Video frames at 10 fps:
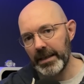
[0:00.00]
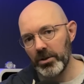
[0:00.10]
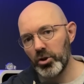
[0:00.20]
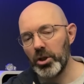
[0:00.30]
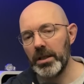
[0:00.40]

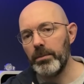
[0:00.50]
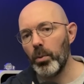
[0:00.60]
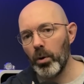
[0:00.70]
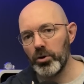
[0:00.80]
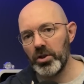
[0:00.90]
cheap
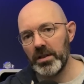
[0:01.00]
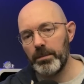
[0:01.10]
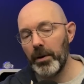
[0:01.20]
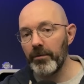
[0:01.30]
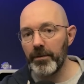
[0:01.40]
watches
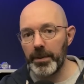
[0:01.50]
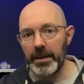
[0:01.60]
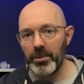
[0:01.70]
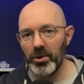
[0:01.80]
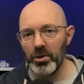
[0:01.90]
built for
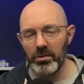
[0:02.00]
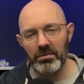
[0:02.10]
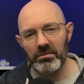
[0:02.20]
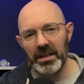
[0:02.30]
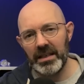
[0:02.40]
people who
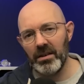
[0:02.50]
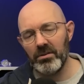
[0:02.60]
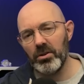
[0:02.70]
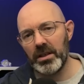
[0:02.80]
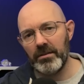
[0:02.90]
really aren't
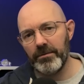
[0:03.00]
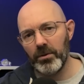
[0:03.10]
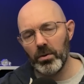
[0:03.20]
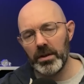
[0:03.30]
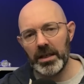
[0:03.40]
looking
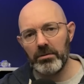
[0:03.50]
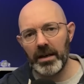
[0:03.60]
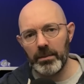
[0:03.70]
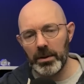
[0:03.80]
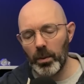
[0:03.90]
for
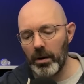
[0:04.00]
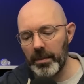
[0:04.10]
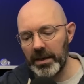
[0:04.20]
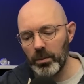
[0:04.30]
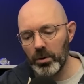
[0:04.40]
incredibly
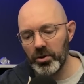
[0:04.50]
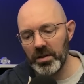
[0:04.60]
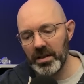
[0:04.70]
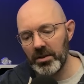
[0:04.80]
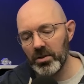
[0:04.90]
well-made watches.
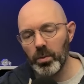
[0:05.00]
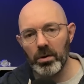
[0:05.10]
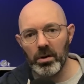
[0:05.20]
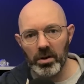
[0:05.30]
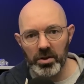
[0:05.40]
They just
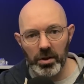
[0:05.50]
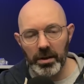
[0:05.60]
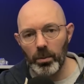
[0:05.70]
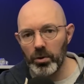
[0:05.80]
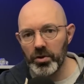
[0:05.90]
want nice
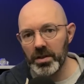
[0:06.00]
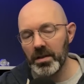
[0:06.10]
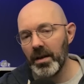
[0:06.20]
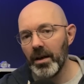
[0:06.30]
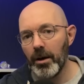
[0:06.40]
looking watches
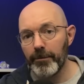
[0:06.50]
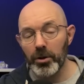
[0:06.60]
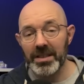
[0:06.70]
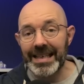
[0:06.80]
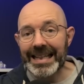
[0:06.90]
for
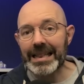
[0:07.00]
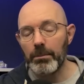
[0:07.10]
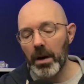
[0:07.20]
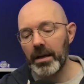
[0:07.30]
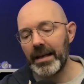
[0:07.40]
as little
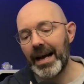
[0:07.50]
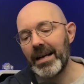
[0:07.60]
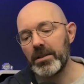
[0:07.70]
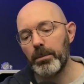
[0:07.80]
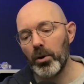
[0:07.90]
money
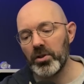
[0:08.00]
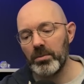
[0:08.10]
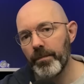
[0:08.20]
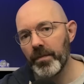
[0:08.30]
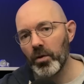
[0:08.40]
as
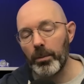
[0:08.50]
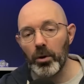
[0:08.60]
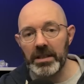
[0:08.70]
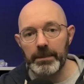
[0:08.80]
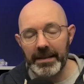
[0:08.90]
possible. So I'm not
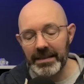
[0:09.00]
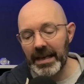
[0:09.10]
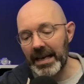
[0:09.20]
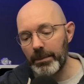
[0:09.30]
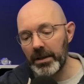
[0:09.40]
expecting
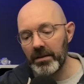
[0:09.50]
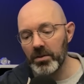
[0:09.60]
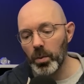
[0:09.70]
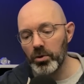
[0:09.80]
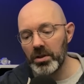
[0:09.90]
anybody
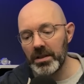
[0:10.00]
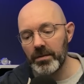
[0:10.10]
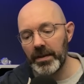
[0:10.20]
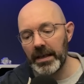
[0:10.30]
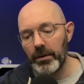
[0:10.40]
that's watching this
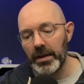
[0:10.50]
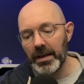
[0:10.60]
video